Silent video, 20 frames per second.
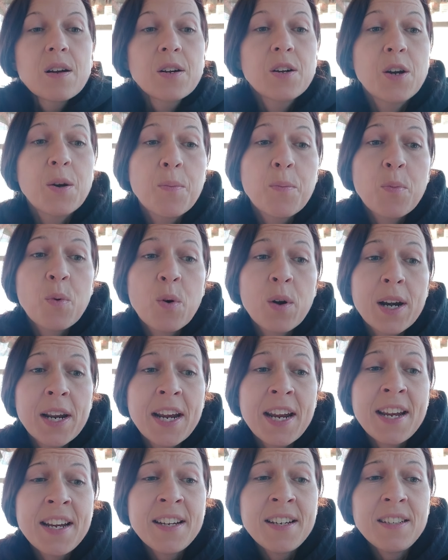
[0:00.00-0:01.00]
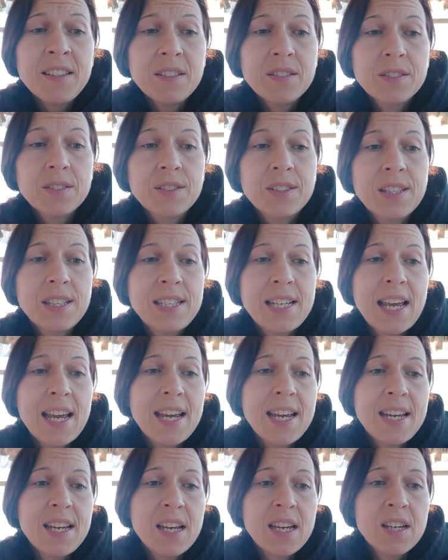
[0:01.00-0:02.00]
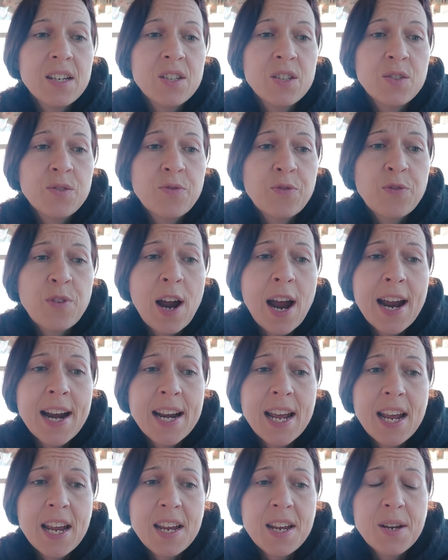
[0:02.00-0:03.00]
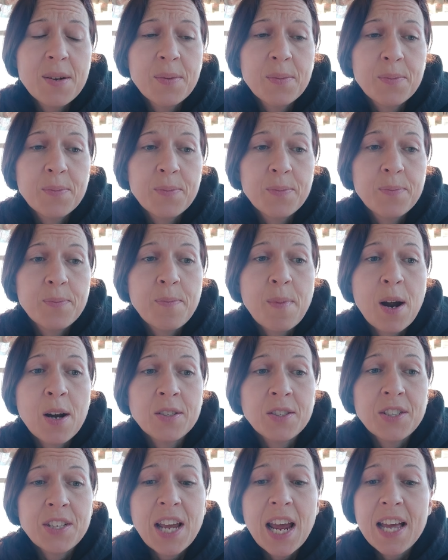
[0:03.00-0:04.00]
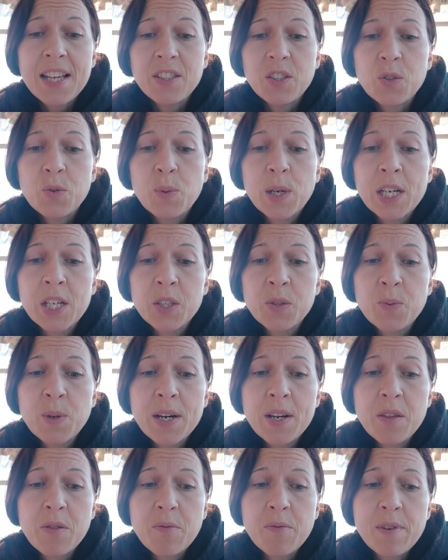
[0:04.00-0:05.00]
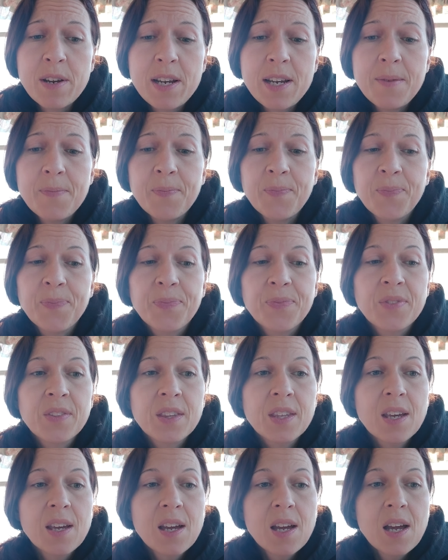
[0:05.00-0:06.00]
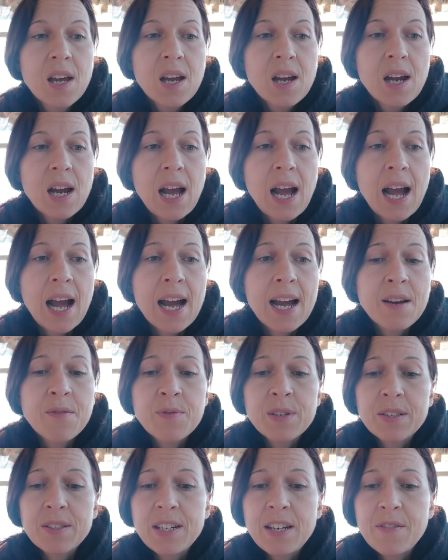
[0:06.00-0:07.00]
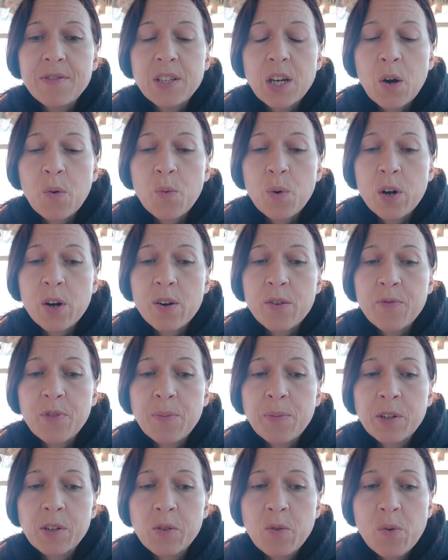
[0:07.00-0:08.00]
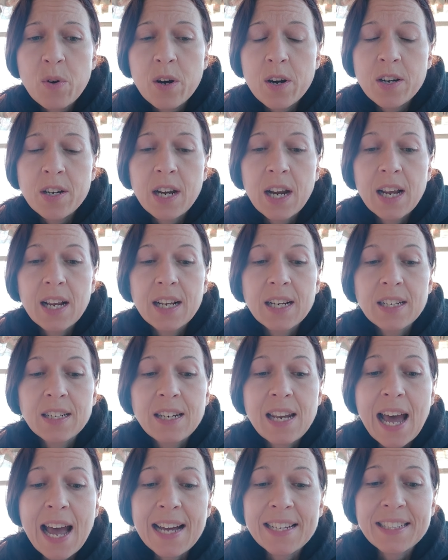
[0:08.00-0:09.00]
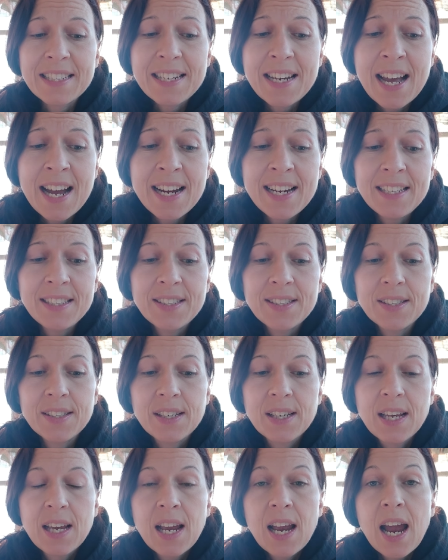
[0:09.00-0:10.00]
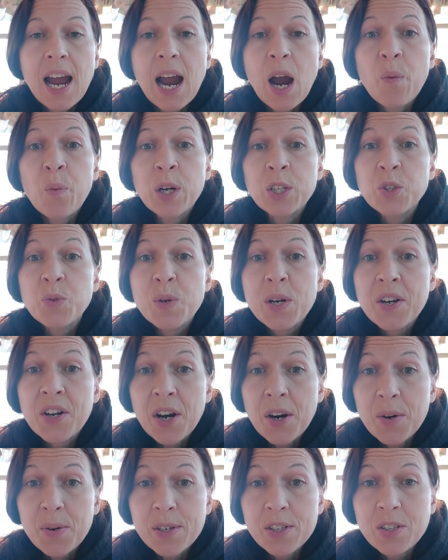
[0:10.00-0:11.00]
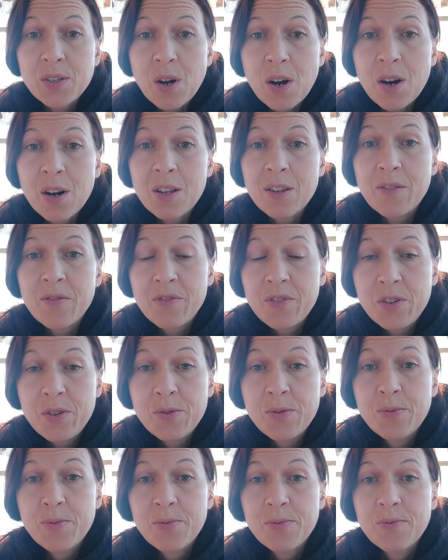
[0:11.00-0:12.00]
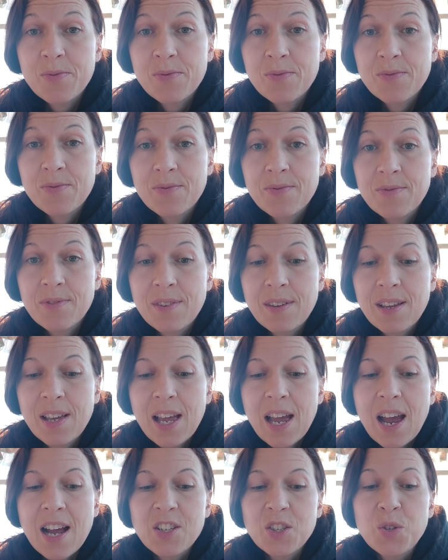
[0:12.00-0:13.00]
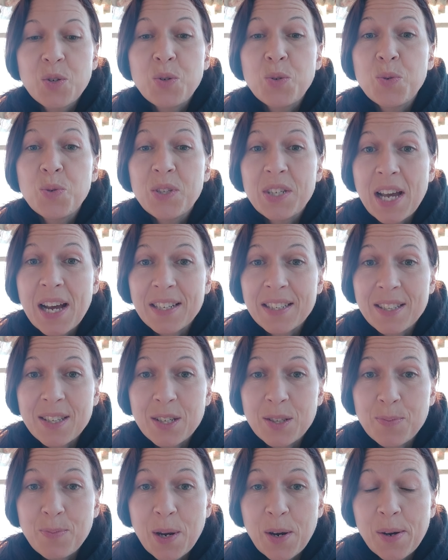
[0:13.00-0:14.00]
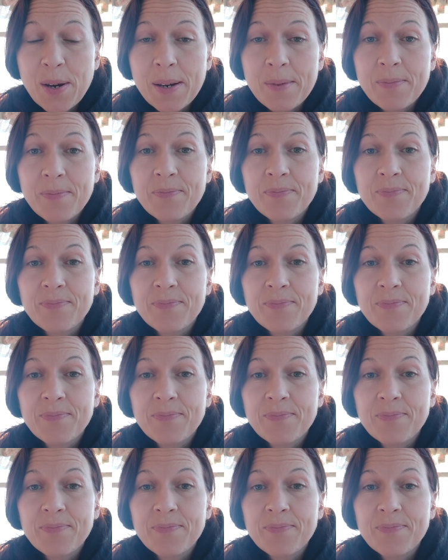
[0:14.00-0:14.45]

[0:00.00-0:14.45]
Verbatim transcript: Good morning. Today is Friday, March 10, 2023. I received a word from the Lord last night. I want to encourage all of you to test the Spirit,